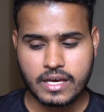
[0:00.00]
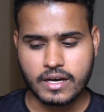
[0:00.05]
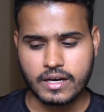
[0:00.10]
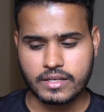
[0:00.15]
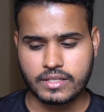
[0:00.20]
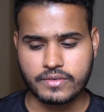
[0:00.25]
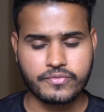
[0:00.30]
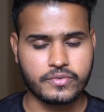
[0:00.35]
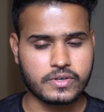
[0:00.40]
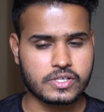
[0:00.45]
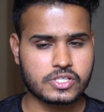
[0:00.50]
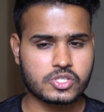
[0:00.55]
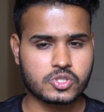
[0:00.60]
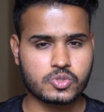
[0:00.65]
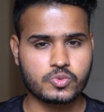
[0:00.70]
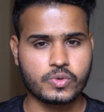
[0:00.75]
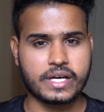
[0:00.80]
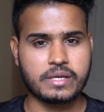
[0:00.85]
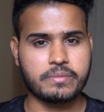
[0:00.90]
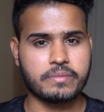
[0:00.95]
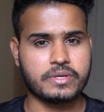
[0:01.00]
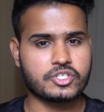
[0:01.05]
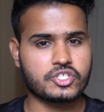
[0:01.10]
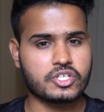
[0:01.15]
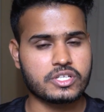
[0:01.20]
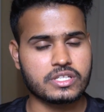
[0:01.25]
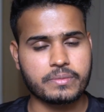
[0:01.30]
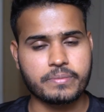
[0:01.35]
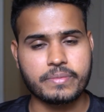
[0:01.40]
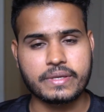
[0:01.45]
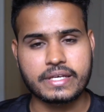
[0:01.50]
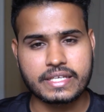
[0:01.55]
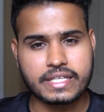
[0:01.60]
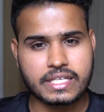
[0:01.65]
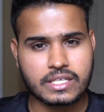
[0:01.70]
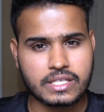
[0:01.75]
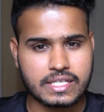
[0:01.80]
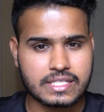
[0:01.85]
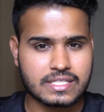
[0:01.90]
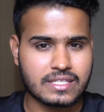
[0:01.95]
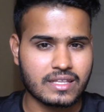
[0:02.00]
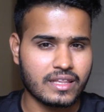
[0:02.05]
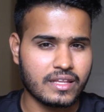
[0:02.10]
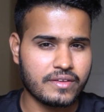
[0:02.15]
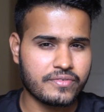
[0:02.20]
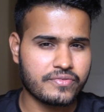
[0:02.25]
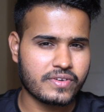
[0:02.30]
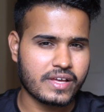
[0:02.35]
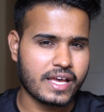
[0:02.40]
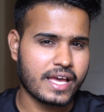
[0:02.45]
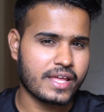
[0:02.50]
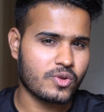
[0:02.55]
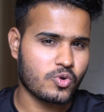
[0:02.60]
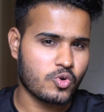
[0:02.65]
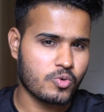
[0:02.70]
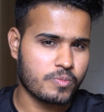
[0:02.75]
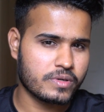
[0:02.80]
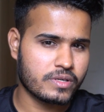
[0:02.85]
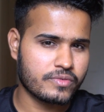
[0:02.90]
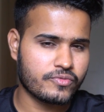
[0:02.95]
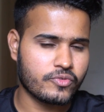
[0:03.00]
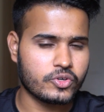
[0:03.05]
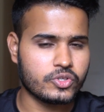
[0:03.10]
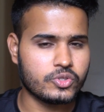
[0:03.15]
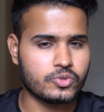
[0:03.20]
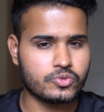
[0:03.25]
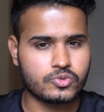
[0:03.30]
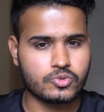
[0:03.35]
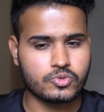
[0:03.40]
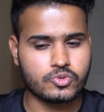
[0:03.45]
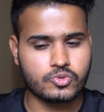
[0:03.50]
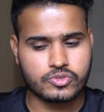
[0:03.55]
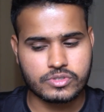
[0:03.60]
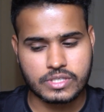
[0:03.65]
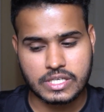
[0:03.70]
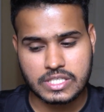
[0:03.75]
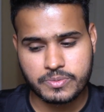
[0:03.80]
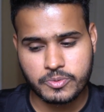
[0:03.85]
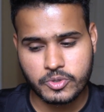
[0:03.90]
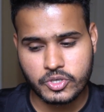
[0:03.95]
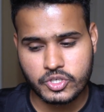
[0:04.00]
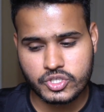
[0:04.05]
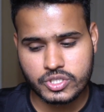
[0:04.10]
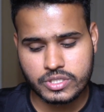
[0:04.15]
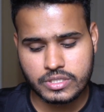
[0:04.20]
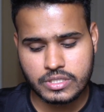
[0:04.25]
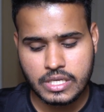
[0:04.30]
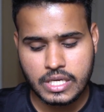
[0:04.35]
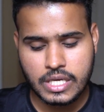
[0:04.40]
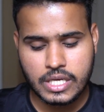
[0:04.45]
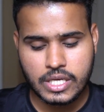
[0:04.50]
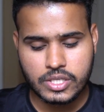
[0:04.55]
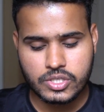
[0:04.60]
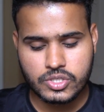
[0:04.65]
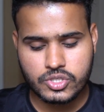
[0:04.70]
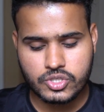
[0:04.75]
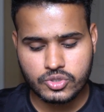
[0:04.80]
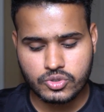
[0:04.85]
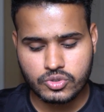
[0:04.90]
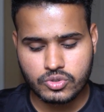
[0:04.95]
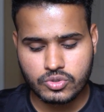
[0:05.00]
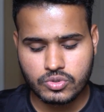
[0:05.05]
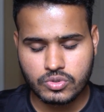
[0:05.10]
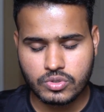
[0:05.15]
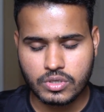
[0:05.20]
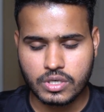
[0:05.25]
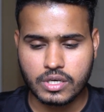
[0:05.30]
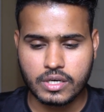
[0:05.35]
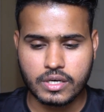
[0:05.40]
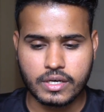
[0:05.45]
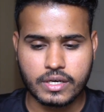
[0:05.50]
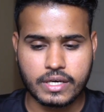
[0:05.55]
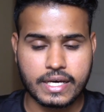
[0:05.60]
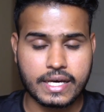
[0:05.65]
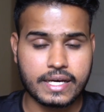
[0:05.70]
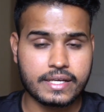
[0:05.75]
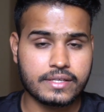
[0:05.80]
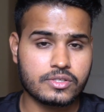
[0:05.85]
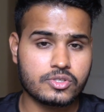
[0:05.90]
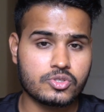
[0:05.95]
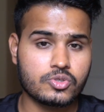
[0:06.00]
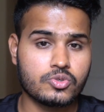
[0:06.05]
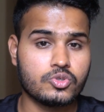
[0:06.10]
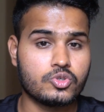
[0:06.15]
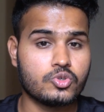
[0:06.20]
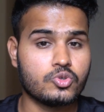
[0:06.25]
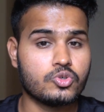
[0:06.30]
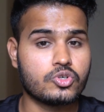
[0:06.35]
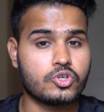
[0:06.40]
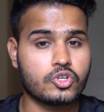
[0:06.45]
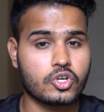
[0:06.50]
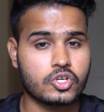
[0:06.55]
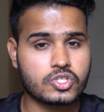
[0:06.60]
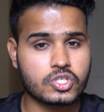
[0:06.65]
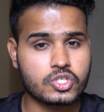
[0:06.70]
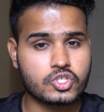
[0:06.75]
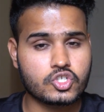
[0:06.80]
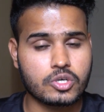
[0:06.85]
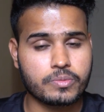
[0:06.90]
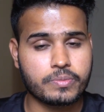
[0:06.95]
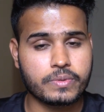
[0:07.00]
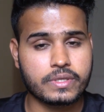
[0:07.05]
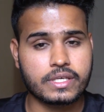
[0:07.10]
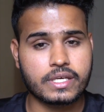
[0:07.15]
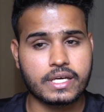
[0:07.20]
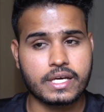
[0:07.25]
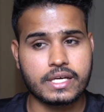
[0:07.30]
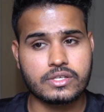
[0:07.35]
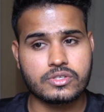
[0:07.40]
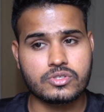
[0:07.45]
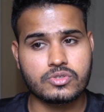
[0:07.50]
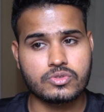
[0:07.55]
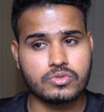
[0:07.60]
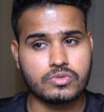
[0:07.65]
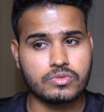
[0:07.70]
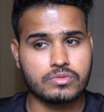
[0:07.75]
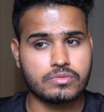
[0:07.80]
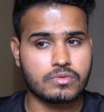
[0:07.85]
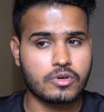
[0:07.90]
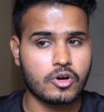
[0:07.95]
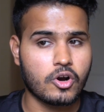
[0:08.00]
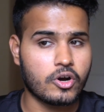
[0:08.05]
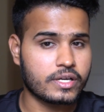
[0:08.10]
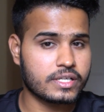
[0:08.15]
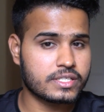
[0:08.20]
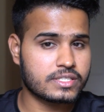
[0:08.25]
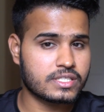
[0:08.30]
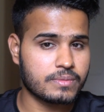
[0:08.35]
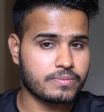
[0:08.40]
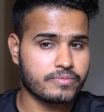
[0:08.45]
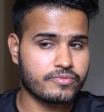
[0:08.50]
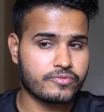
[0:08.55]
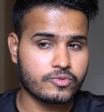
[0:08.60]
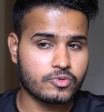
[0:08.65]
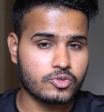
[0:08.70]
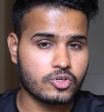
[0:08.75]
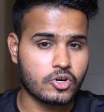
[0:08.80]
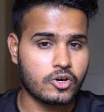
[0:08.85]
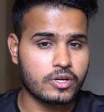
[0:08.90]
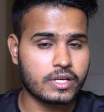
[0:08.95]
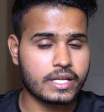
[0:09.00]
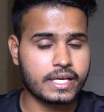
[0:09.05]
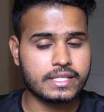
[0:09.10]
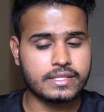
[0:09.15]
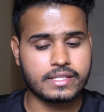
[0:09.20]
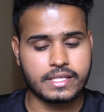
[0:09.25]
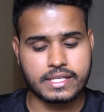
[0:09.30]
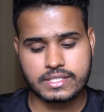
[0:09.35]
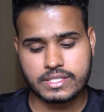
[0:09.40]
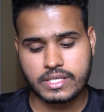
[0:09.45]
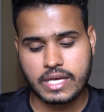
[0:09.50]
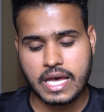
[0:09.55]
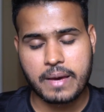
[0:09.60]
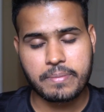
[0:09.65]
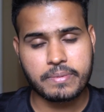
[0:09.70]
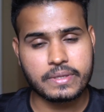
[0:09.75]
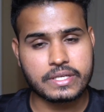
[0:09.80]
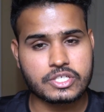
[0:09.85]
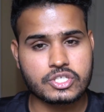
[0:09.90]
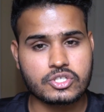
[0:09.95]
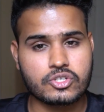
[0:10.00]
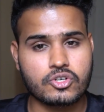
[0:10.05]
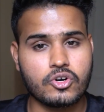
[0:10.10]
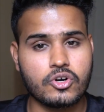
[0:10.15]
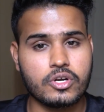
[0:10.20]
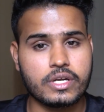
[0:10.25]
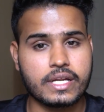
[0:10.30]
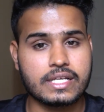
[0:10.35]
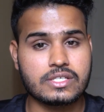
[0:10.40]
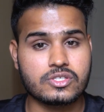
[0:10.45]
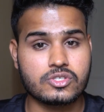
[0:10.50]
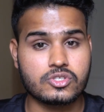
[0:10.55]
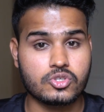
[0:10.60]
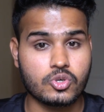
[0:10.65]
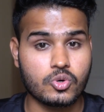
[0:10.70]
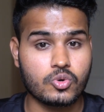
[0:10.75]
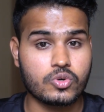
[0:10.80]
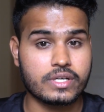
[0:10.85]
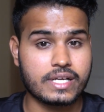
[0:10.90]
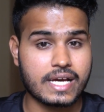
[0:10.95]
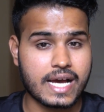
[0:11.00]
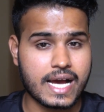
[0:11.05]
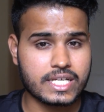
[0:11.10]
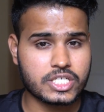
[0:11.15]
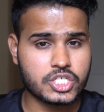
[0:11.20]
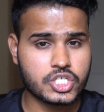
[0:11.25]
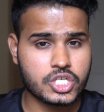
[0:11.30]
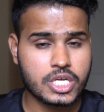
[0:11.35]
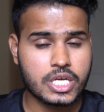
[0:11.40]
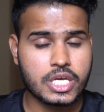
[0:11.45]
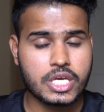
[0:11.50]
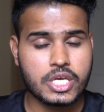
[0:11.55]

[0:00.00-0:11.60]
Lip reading: The first two I mentioned in the beginning is Lyft and Uber, for you to do transportation, and to do grocery shopping, and to order some food online. There is an application called as DoorDash.